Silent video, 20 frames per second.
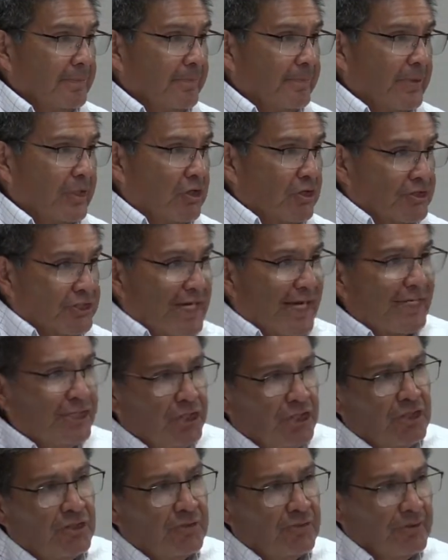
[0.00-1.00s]
Because I
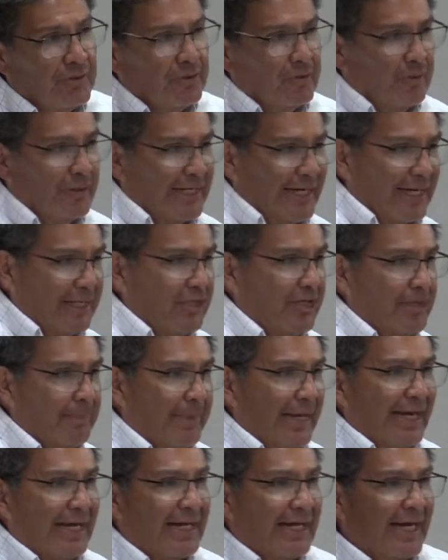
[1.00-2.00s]
knew when I look
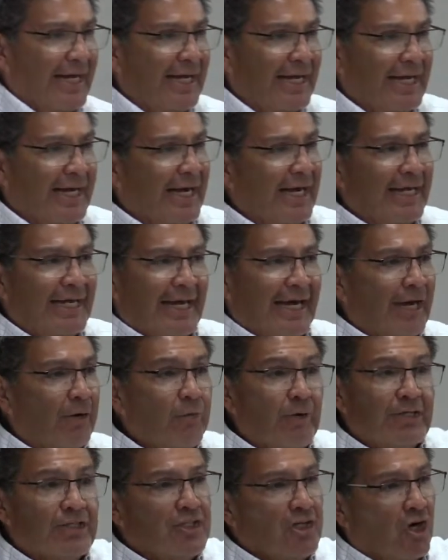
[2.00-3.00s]
back, I, I, I
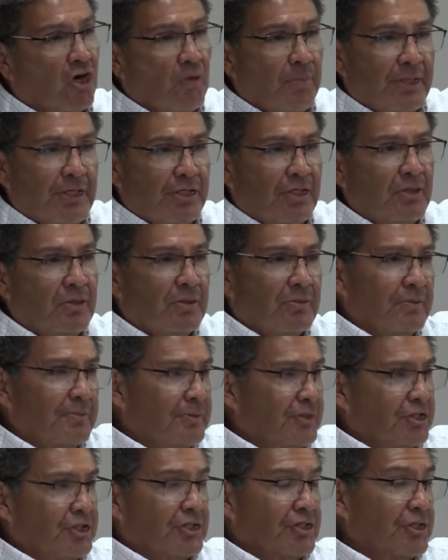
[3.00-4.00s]
went to
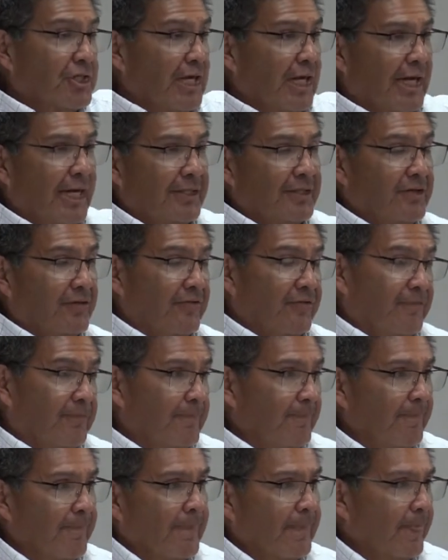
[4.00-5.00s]
OBU just kind of
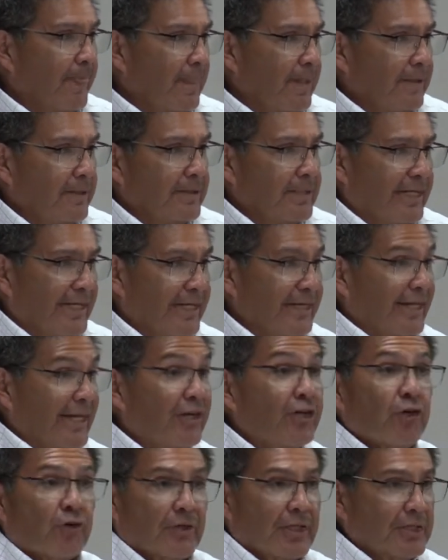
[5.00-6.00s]
in
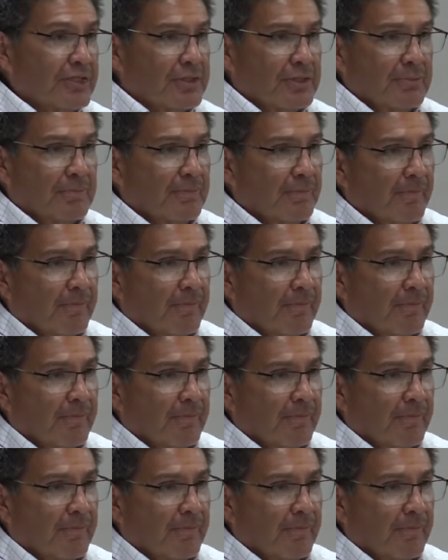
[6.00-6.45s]
ignorance.